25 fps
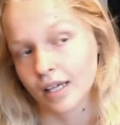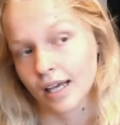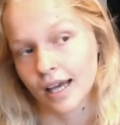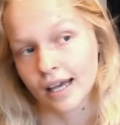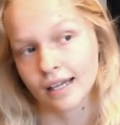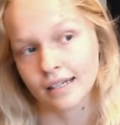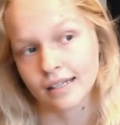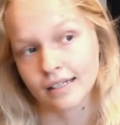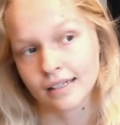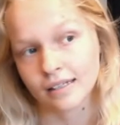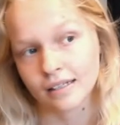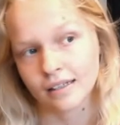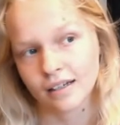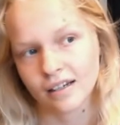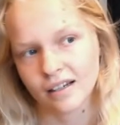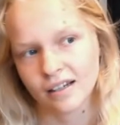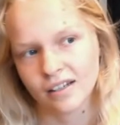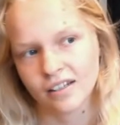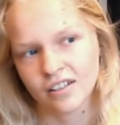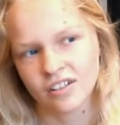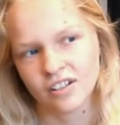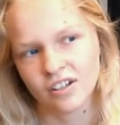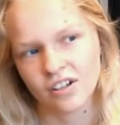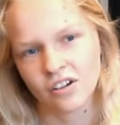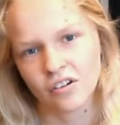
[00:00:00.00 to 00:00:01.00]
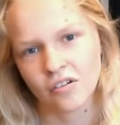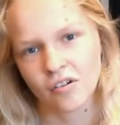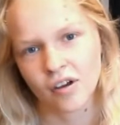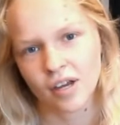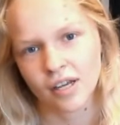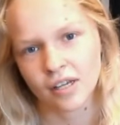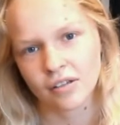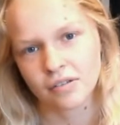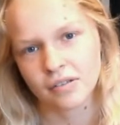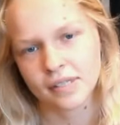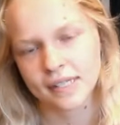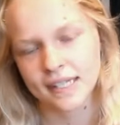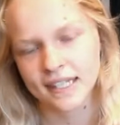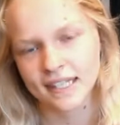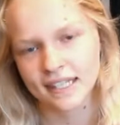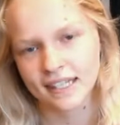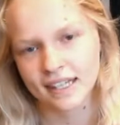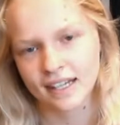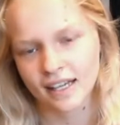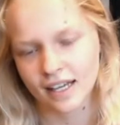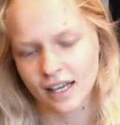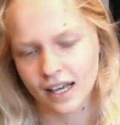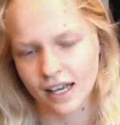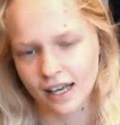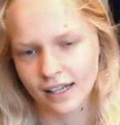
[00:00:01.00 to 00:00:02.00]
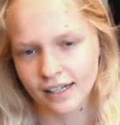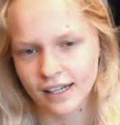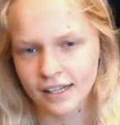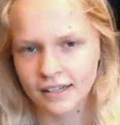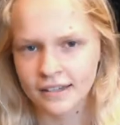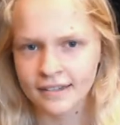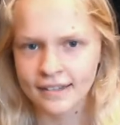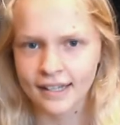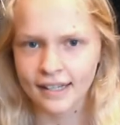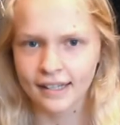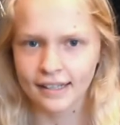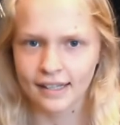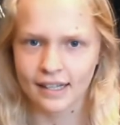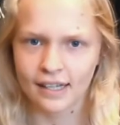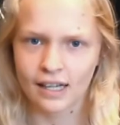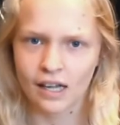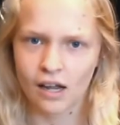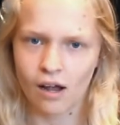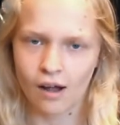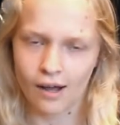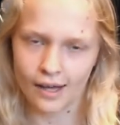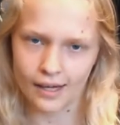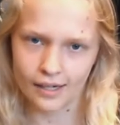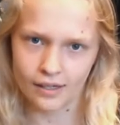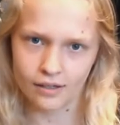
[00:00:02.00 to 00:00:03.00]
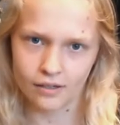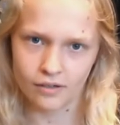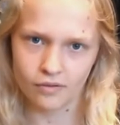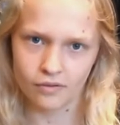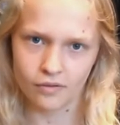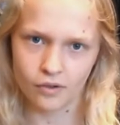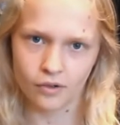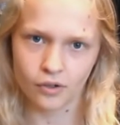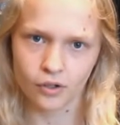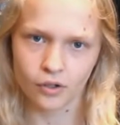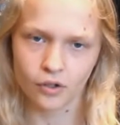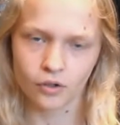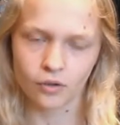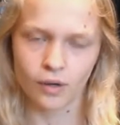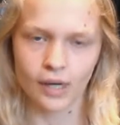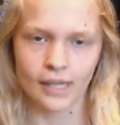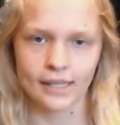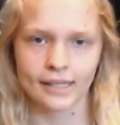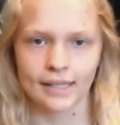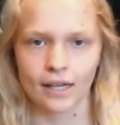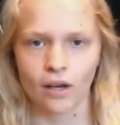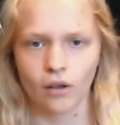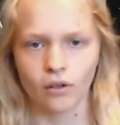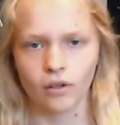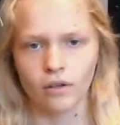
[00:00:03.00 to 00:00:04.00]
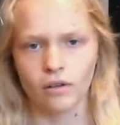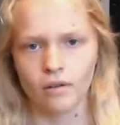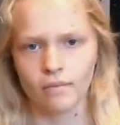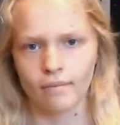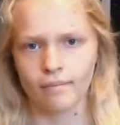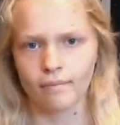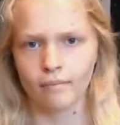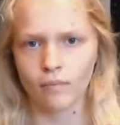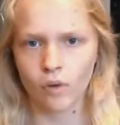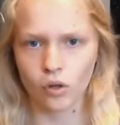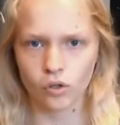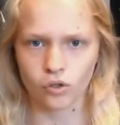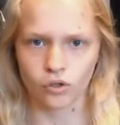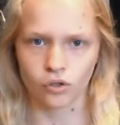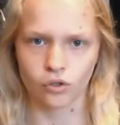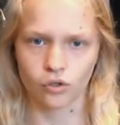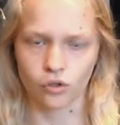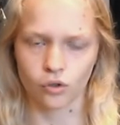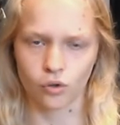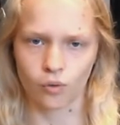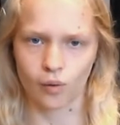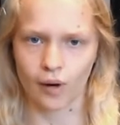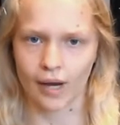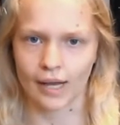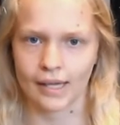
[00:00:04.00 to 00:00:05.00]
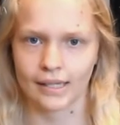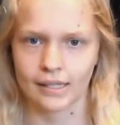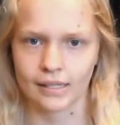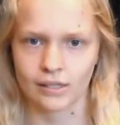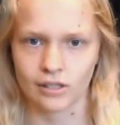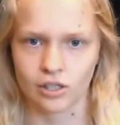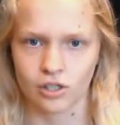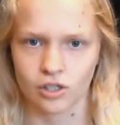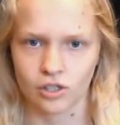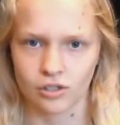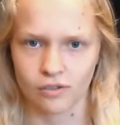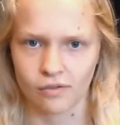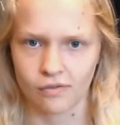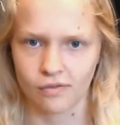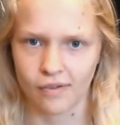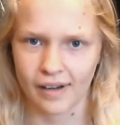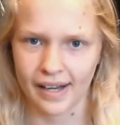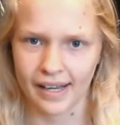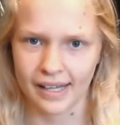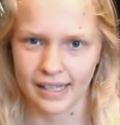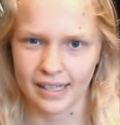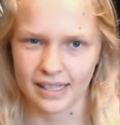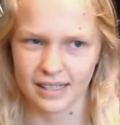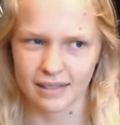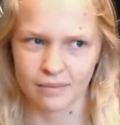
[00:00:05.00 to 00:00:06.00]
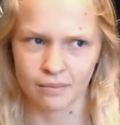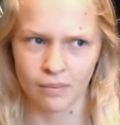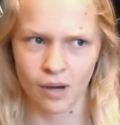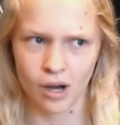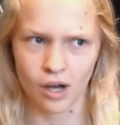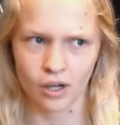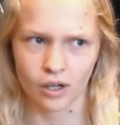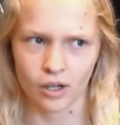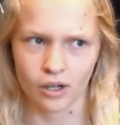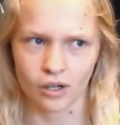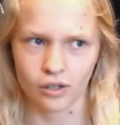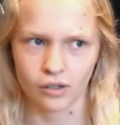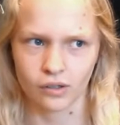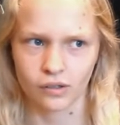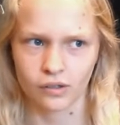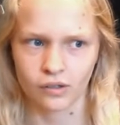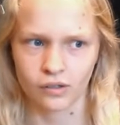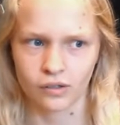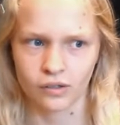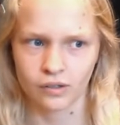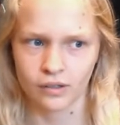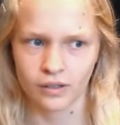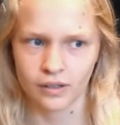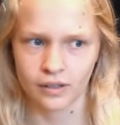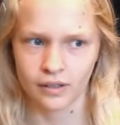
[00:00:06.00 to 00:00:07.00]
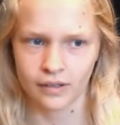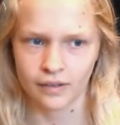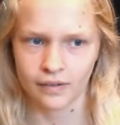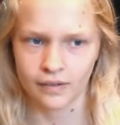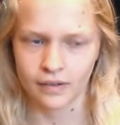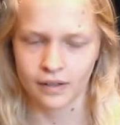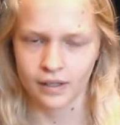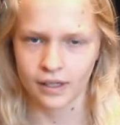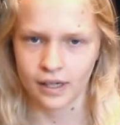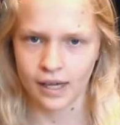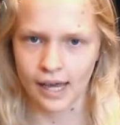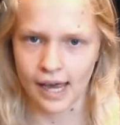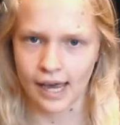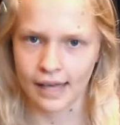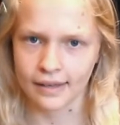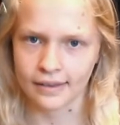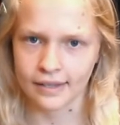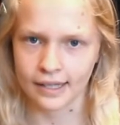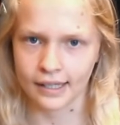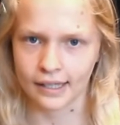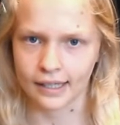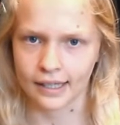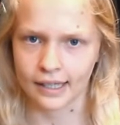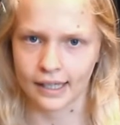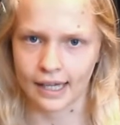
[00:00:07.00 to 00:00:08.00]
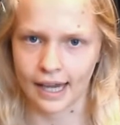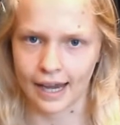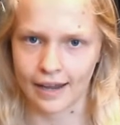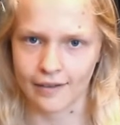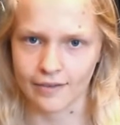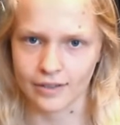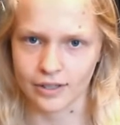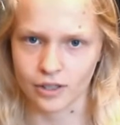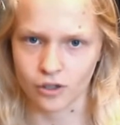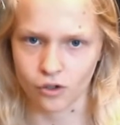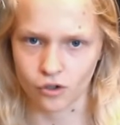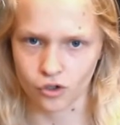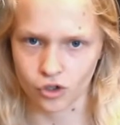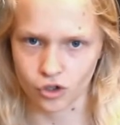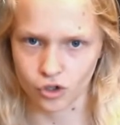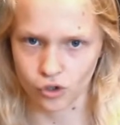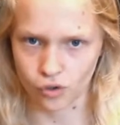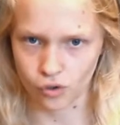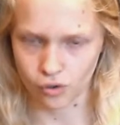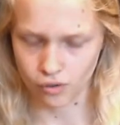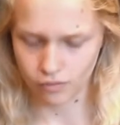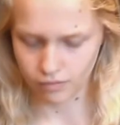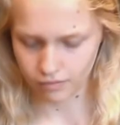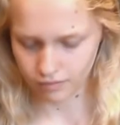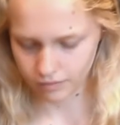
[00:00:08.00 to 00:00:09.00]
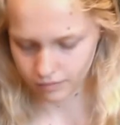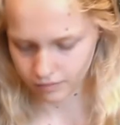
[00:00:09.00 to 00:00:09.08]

and you know I consider I think they're kind of on the quest they're on a modern quest just to find Margo I think it counts I'm not sure